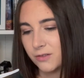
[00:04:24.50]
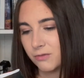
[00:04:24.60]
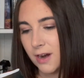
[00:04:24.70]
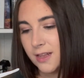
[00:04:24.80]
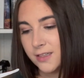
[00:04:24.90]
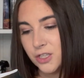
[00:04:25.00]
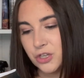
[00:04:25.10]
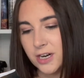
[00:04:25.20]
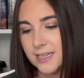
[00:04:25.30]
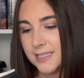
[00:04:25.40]
Ryland
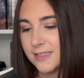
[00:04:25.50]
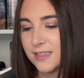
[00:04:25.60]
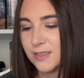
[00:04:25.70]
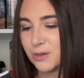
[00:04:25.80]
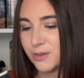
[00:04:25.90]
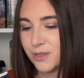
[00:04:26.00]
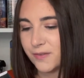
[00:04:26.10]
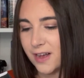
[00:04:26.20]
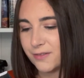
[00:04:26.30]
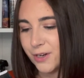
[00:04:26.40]
Grace is the sole
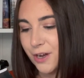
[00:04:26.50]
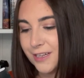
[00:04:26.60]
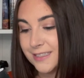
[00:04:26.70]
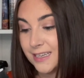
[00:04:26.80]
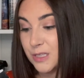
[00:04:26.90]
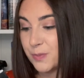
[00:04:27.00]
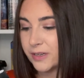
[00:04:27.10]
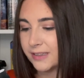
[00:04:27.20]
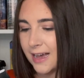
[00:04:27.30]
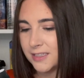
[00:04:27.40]
survivor on a
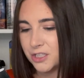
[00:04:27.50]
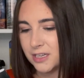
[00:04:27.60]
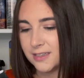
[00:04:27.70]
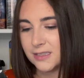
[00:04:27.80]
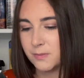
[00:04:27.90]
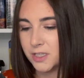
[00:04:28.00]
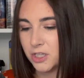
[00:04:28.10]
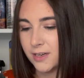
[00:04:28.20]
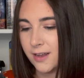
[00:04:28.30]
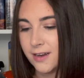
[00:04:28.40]
desperate last chance
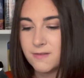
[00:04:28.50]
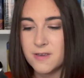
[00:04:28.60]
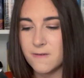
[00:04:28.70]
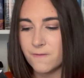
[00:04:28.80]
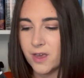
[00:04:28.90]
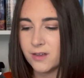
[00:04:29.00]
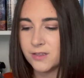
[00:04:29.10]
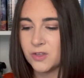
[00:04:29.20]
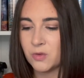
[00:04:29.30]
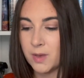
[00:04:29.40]
mission, and if he
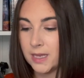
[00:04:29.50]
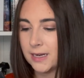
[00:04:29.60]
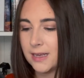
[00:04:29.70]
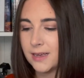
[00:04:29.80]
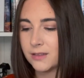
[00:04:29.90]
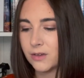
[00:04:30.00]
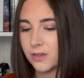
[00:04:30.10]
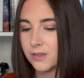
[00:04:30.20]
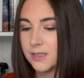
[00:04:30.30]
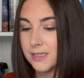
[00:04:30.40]
fails, humanity and the
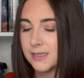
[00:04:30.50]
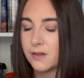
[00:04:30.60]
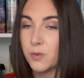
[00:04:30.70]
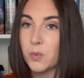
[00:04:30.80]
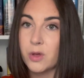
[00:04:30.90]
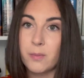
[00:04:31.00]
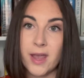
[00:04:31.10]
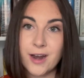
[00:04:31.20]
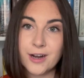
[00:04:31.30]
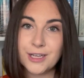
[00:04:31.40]
Earth itself will
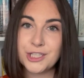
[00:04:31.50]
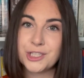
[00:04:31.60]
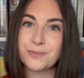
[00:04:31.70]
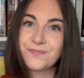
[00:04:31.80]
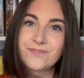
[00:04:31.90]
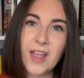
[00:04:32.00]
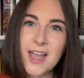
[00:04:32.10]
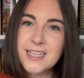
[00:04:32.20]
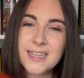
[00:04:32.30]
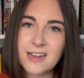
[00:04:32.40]
perish.
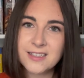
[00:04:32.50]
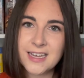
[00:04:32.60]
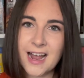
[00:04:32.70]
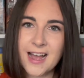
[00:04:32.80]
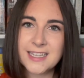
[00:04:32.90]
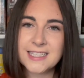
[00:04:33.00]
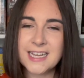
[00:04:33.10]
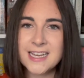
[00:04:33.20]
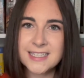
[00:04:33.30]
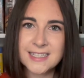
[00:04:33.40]
Sounds like high
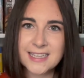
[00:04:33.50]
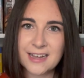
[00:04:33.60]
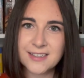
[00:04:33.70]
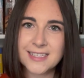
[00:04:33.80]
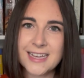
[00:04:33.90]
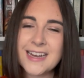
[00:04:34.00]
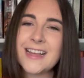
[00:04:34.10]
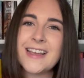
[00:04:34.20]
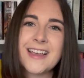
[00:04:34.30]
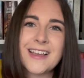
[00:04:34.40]
stakes, sounds exciting.